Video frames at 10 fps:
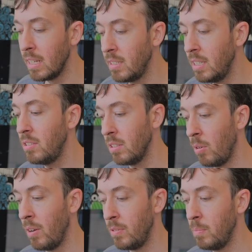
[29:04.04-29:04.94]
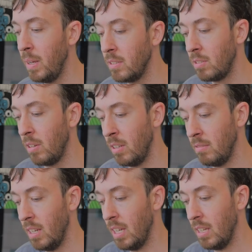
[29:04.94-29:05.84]
at a system often depends
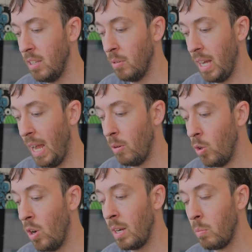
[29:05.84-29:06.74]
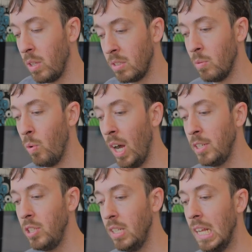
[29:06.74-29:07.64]
on, you know, how long I'm willing to
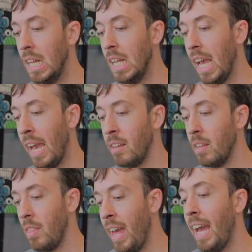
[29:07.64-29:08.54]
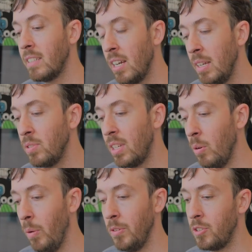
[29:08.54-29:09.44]
watch it, and that time
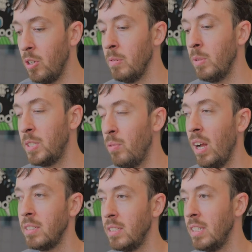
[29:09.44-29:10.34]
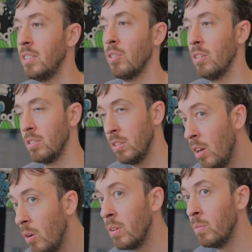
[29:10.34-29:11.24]
scale will determine which processes are
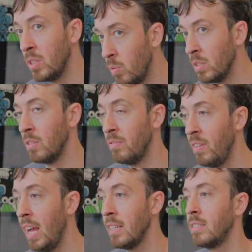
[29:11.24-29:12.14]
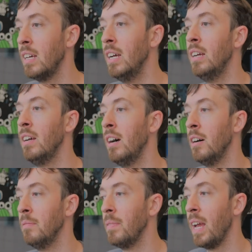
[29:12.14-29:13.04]
slow and which ones are fast.
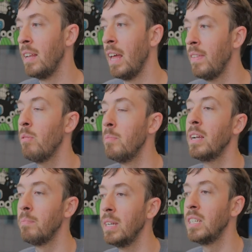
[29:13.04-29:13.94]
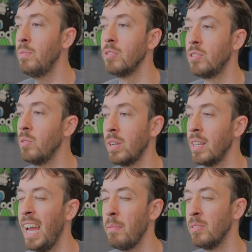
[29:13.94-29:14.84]
And that will make a big difference to what
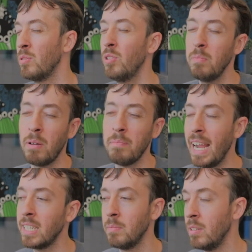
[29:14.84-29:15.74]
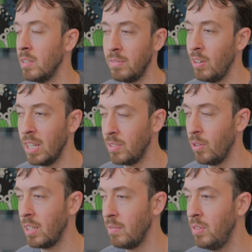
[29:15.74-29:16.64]
can happen. So talking about maxima is
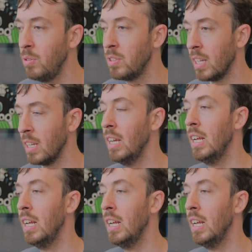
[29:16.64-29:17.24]
very confusing,